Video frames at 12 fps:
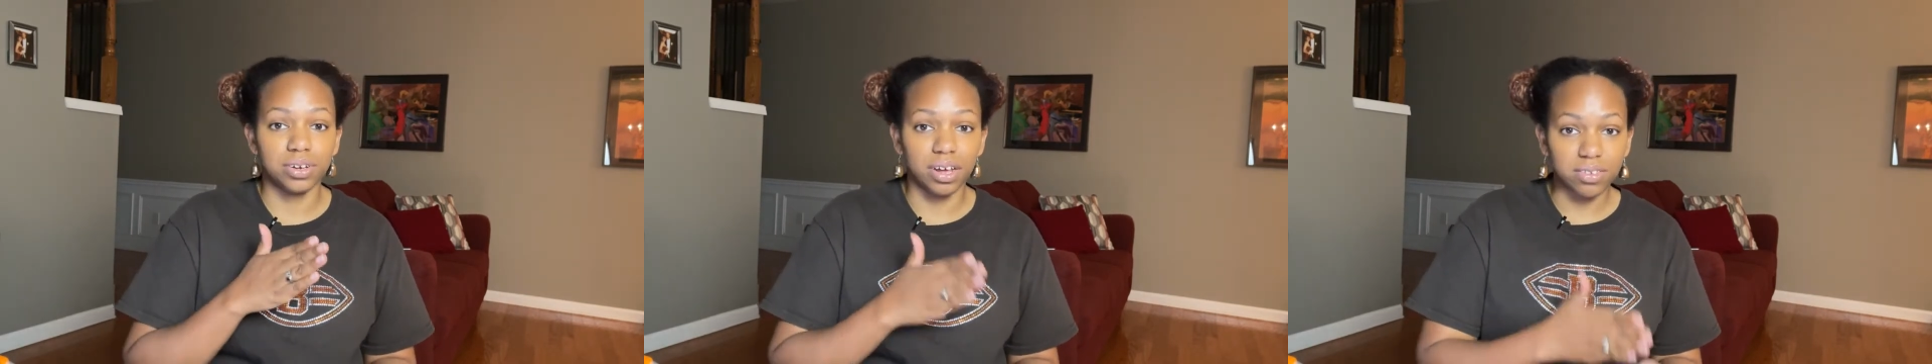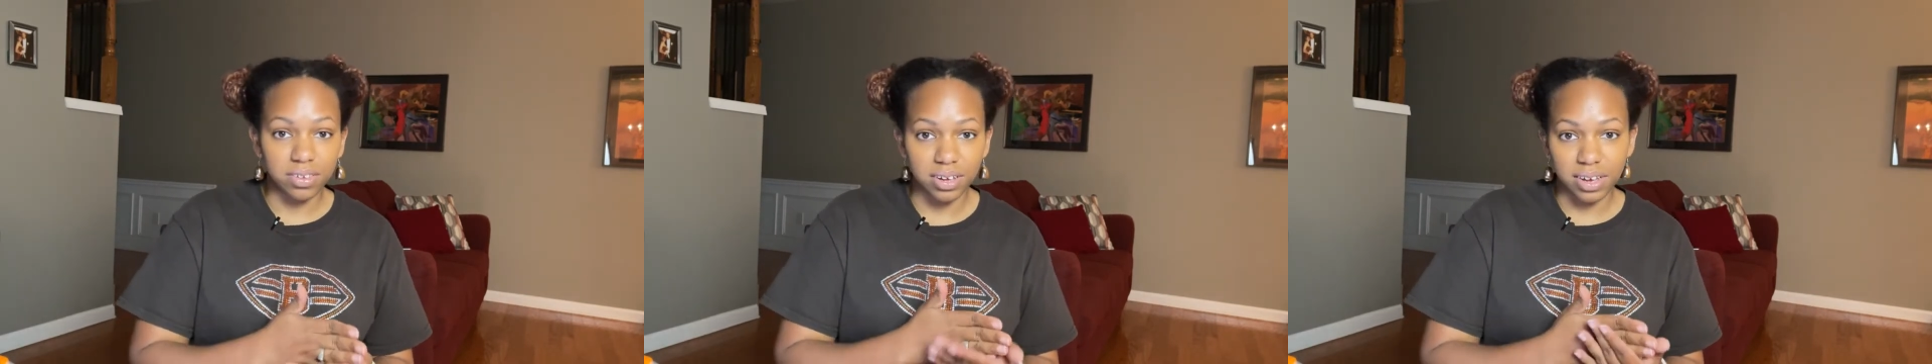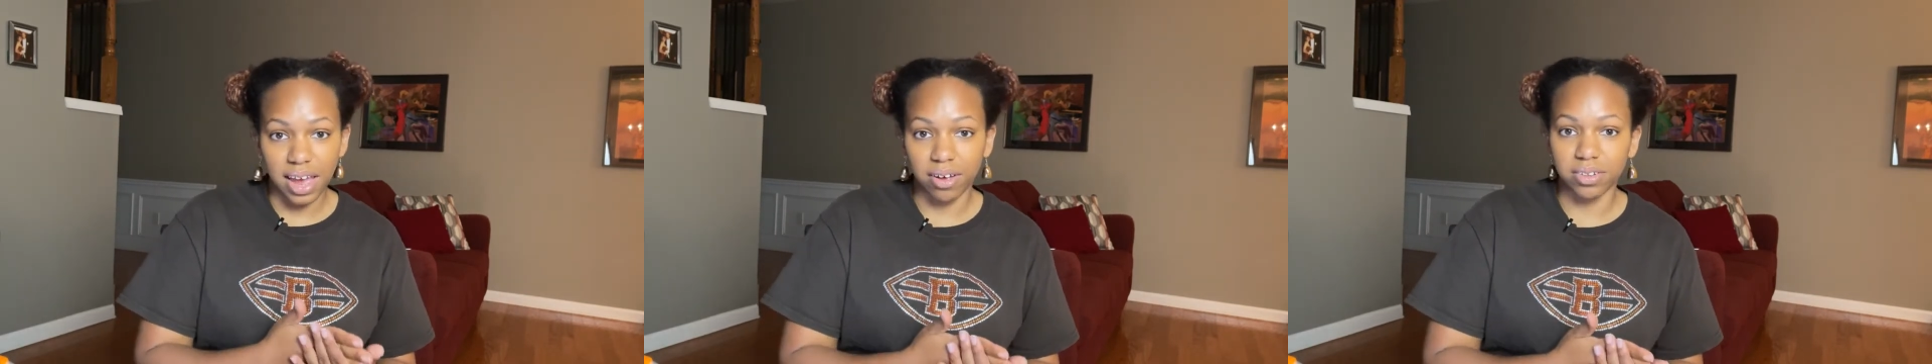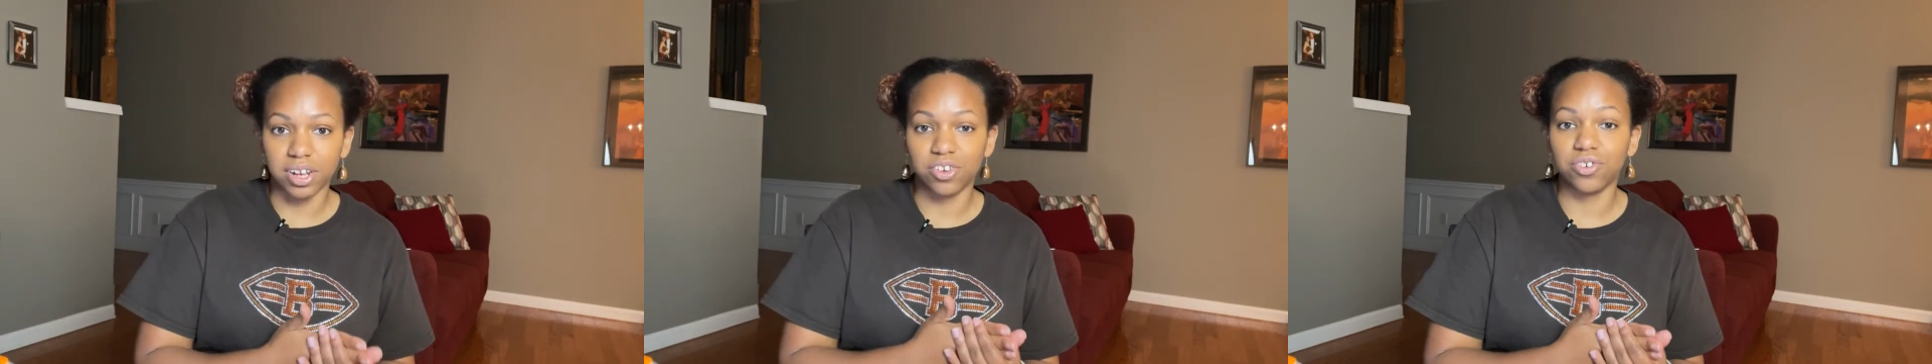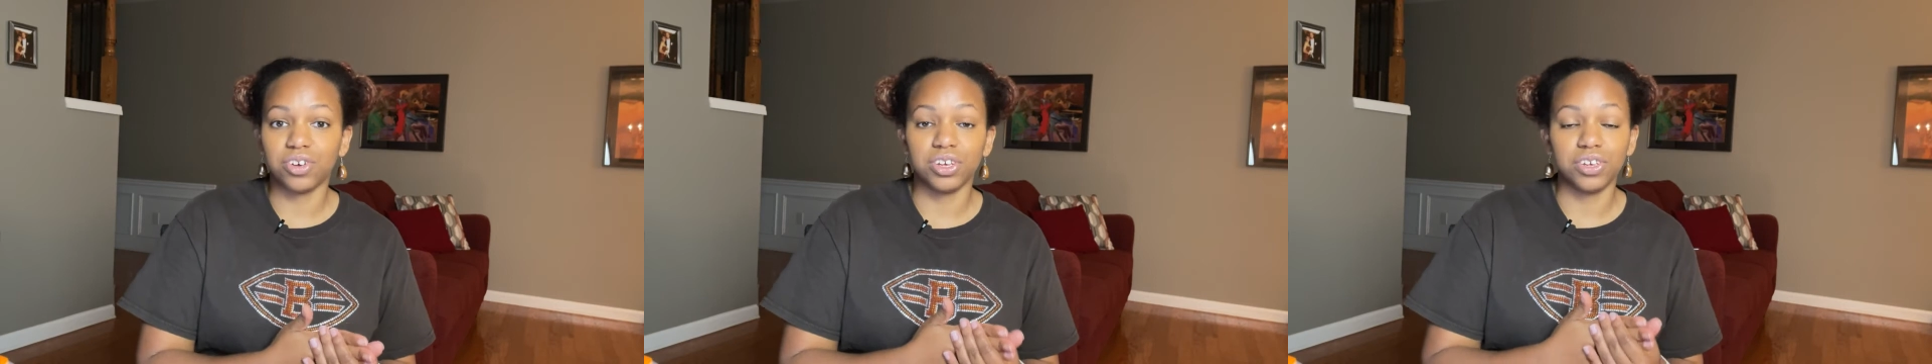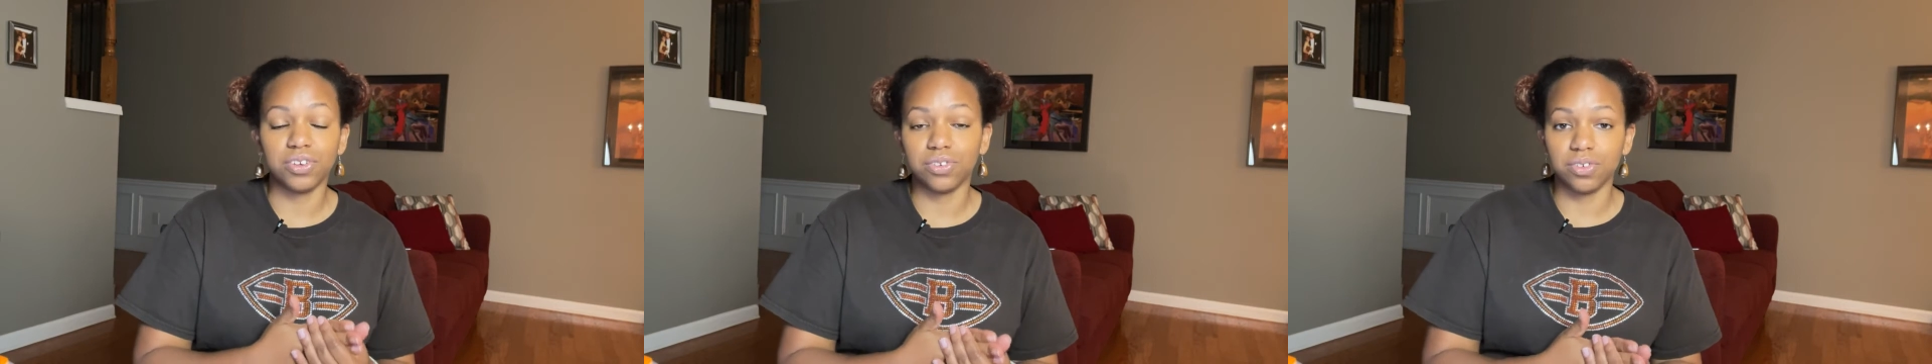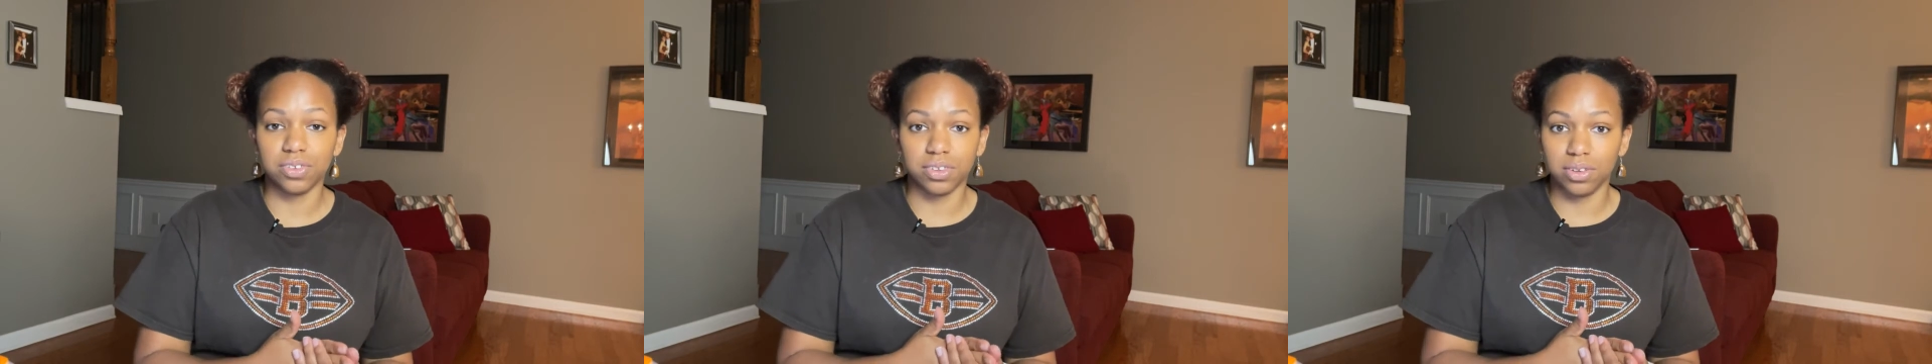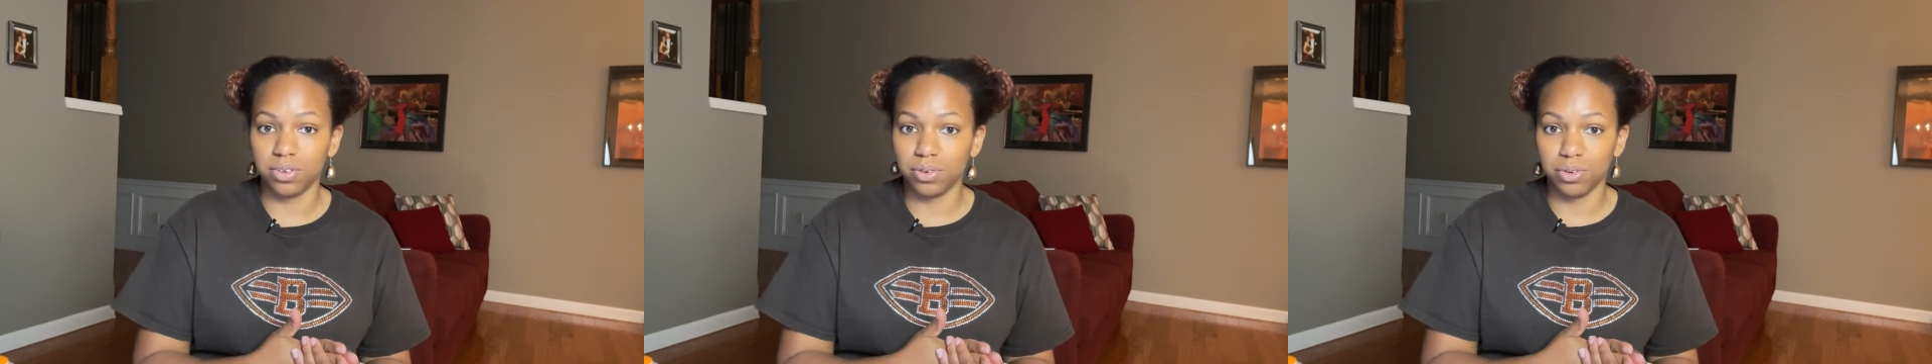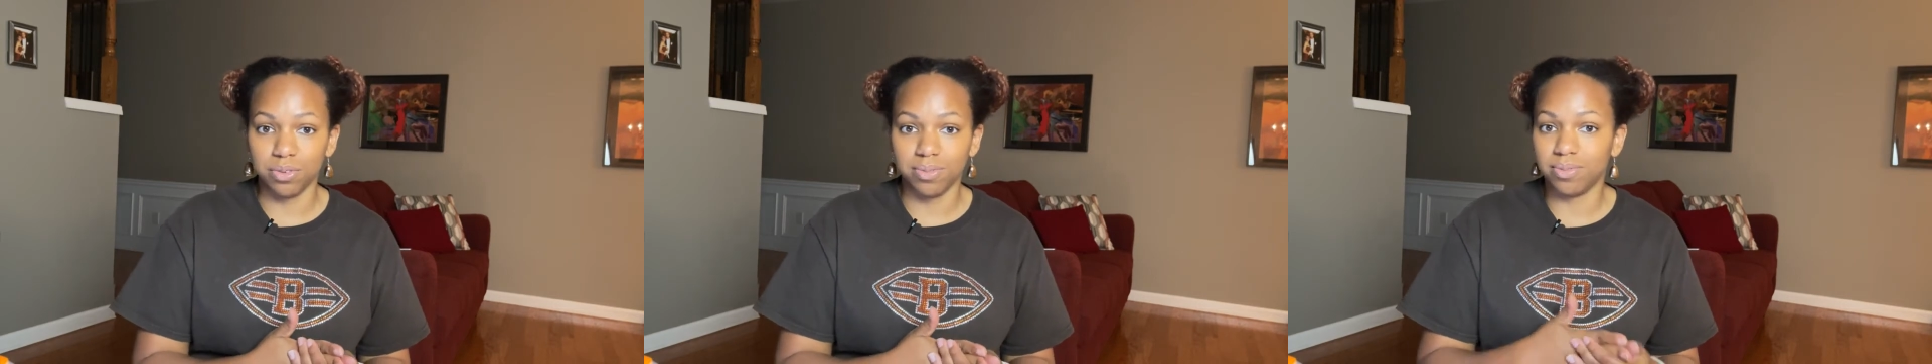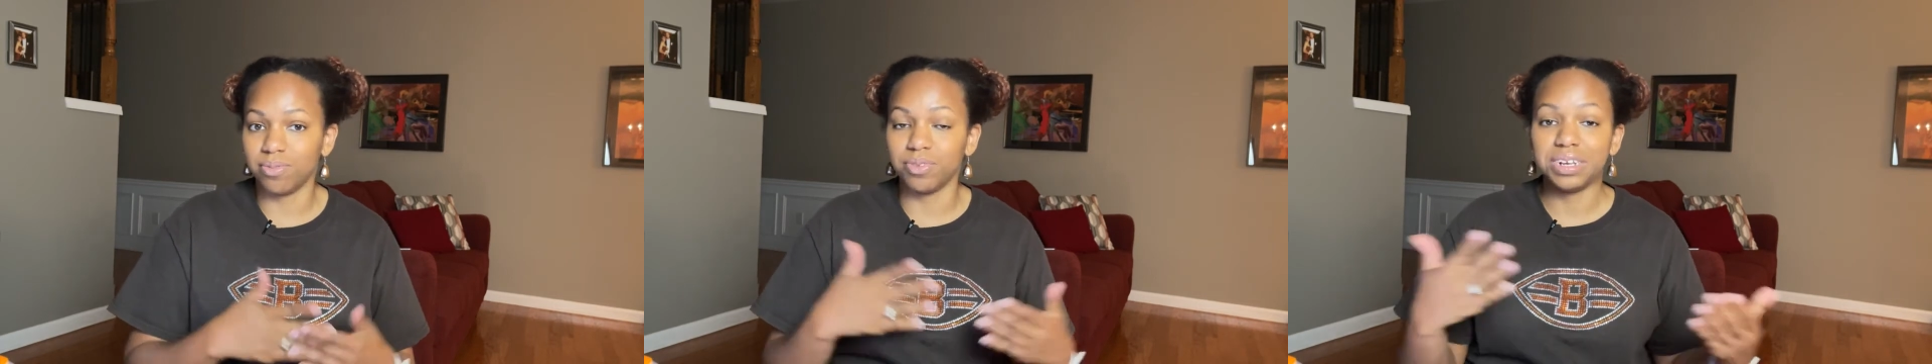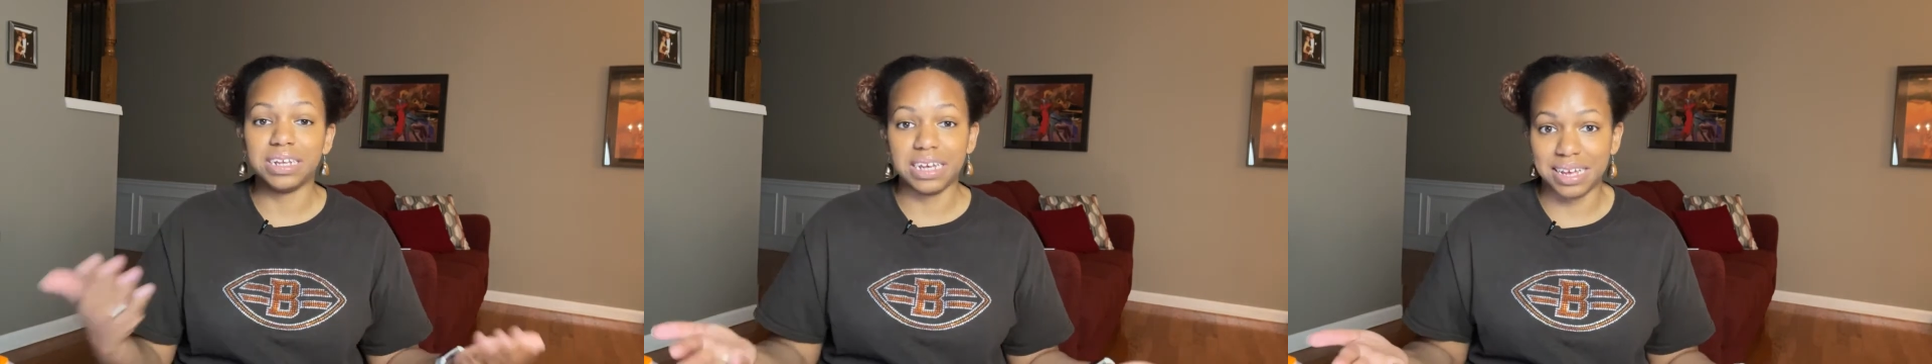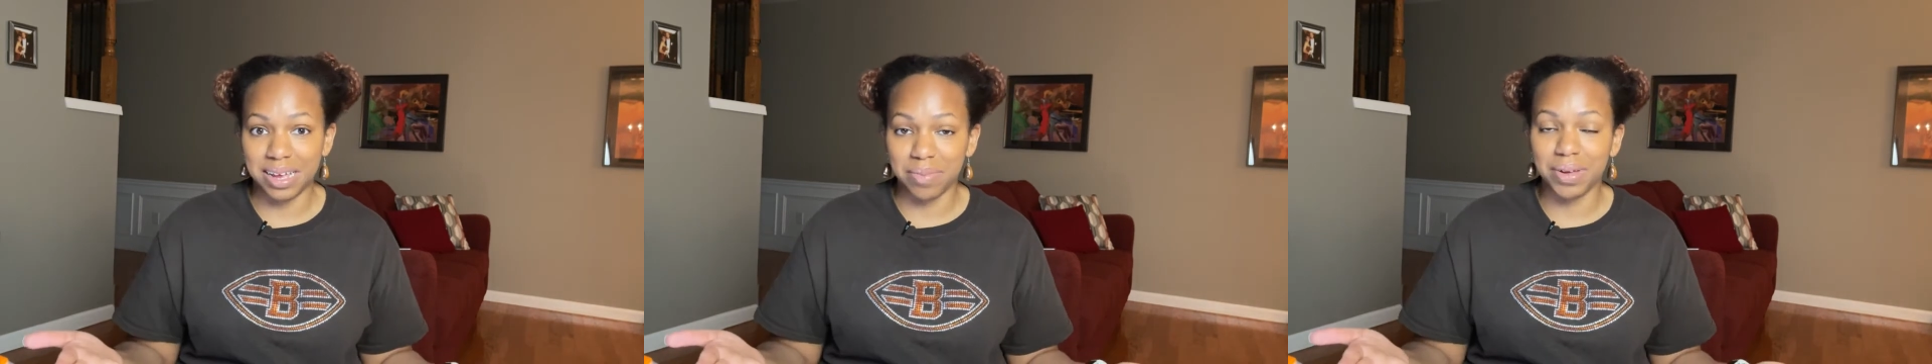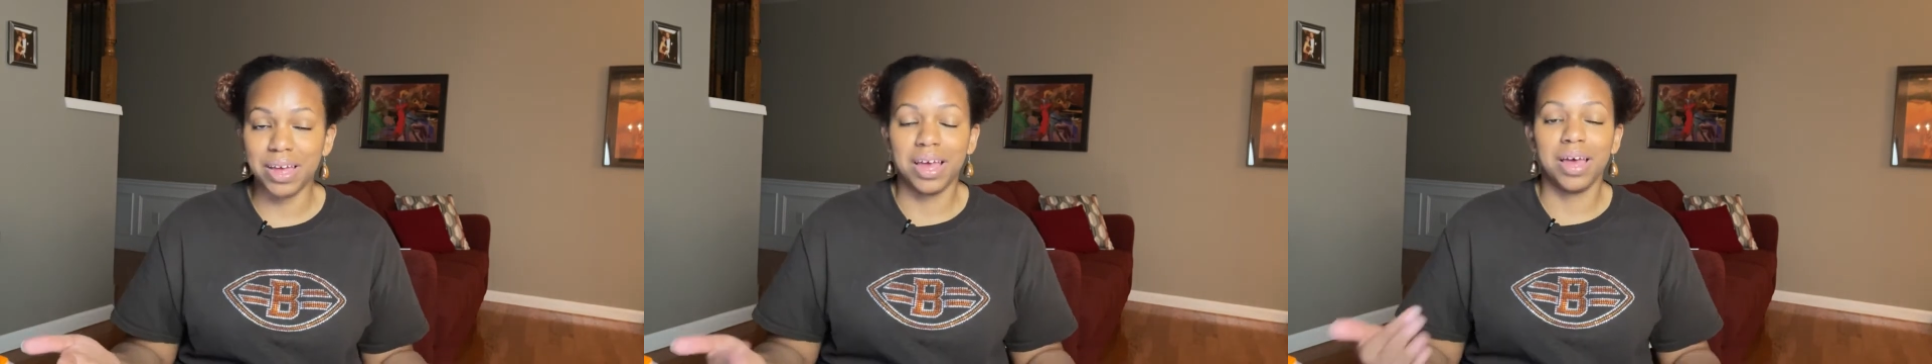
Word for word: Delta account that you can use to redeem,